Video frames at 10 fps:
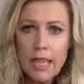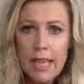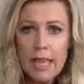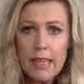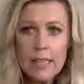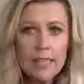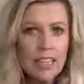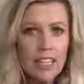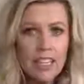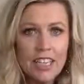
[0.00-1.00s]
and,
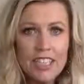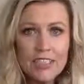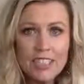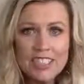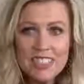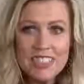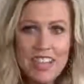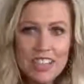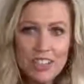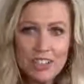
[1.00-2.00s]
let's
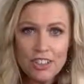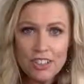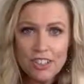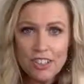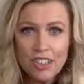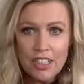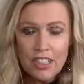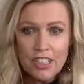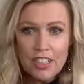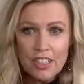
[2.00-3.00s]
say you
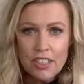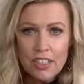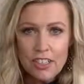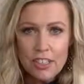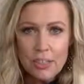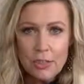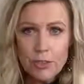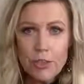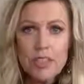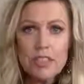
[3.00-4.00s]

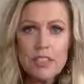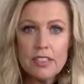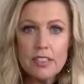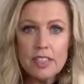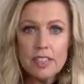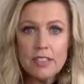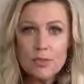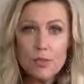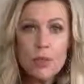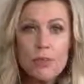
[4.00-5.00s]
get, as
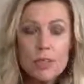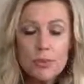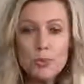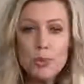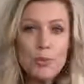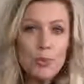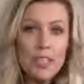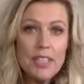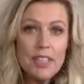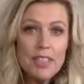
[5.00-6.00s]
women, when
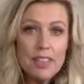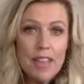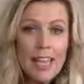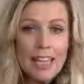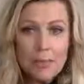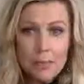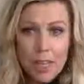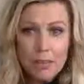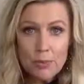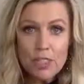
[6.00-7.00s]
we like
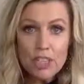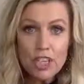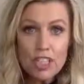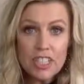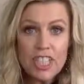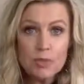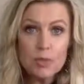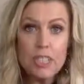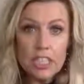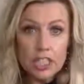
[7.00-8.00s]
men, we start to get
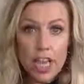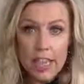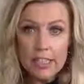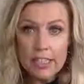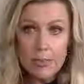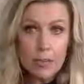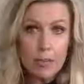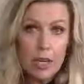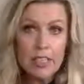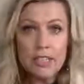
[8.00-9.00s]
really chatty, and we
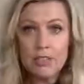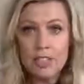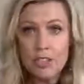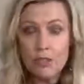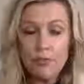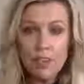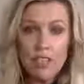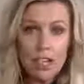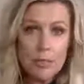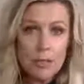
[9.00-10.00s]
want to,
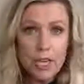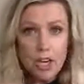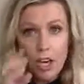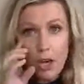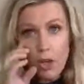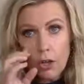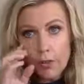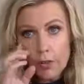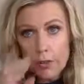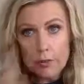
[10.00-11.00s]
fill up
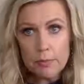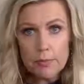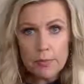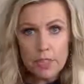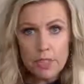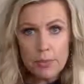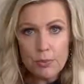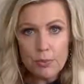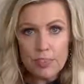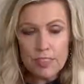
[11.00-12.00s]
all the,
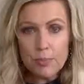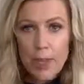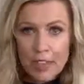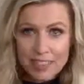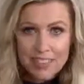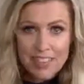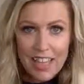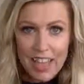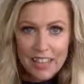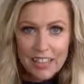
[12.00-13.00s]
the space
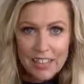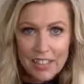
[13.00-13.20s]
that,